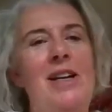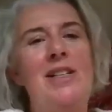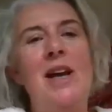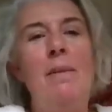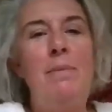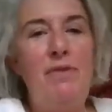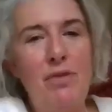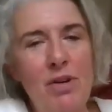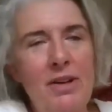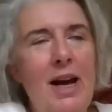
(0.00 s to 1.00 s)
it.
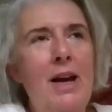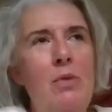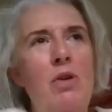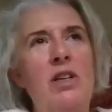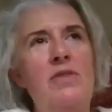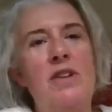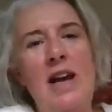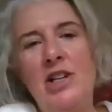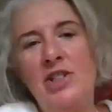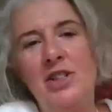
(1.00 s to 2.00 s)
Before that, I worked for a
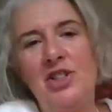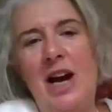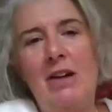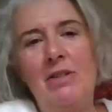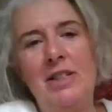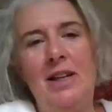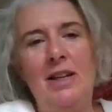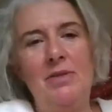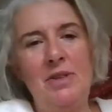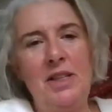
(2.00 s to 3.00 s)
national charity
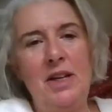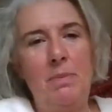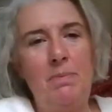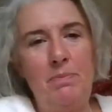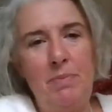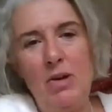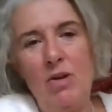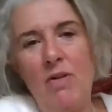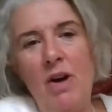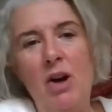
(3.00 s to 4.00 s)
and I was their
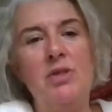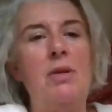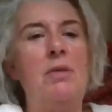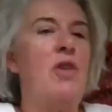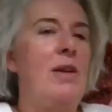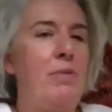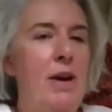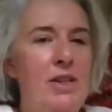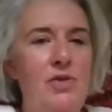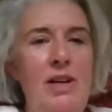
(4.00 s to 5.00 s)
PRO. So I was writing
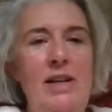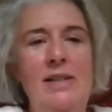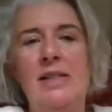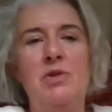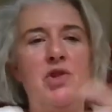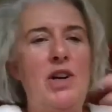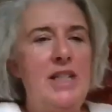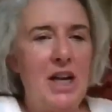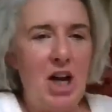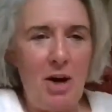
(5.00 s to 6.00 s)
press releases, I was
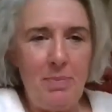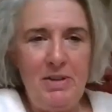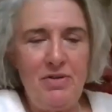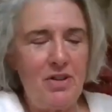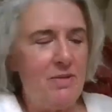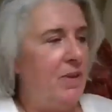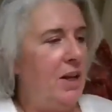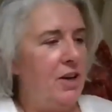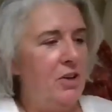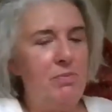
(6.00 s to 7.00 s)
writing copy for,
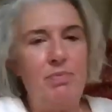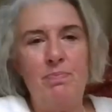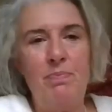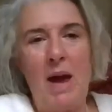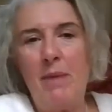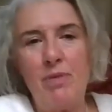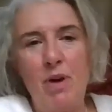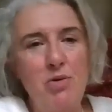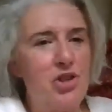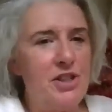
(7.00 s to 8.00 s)

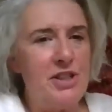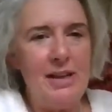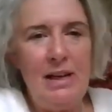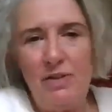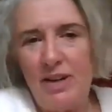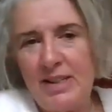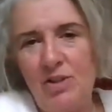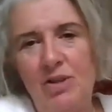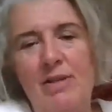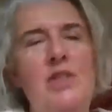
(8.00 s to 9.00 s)
brochures and leaflets
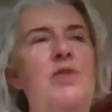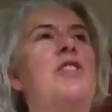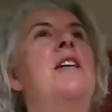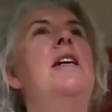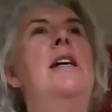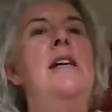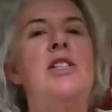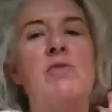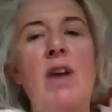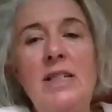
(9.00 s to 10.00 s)
and all the rest of it.
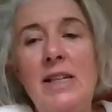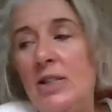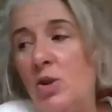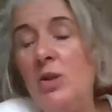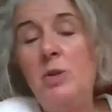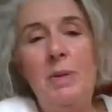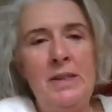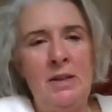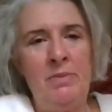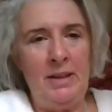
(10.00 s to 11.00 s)
So writing has always been
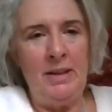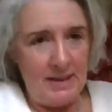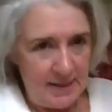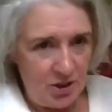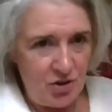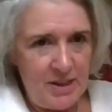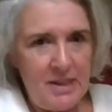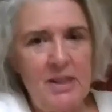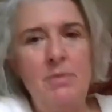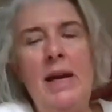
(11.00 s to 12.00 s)
something that has
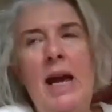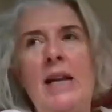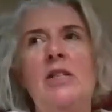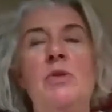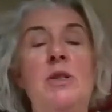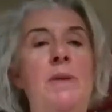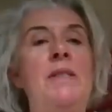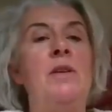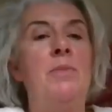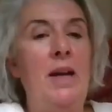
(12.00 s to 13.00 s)
interested me, and it's always been
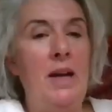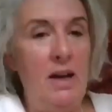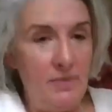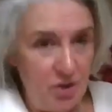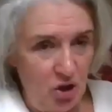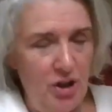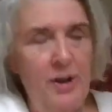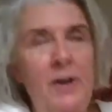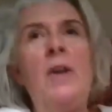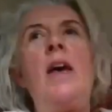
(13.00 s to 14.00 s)
something I've done.